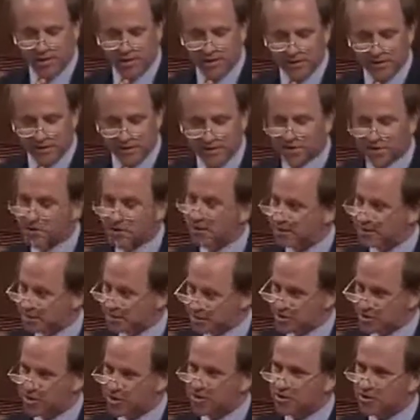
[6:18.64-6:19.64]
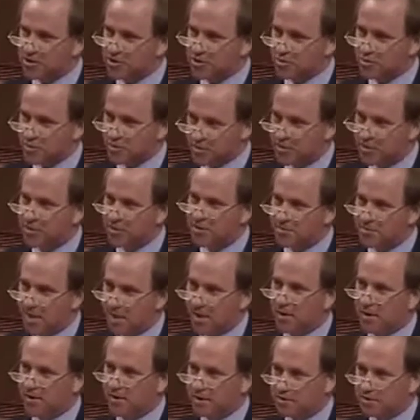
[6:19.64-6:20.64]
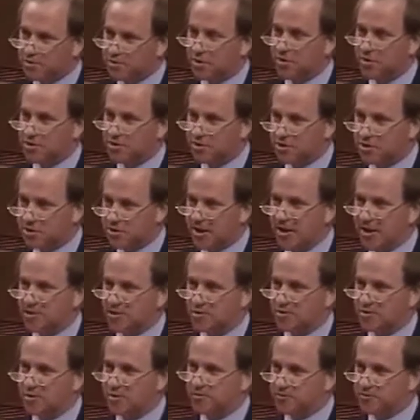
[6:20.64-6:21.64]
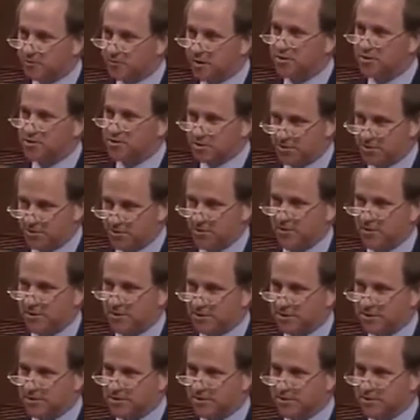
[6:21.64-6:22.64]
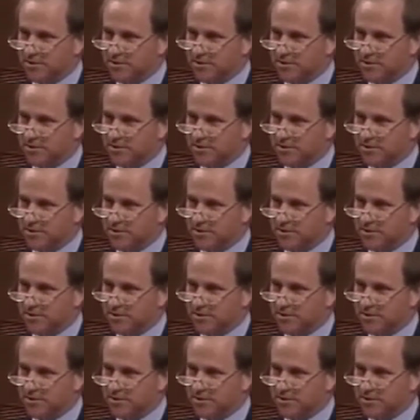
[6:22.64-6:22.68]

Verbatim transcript: exists within the minor construction statute for us to do this.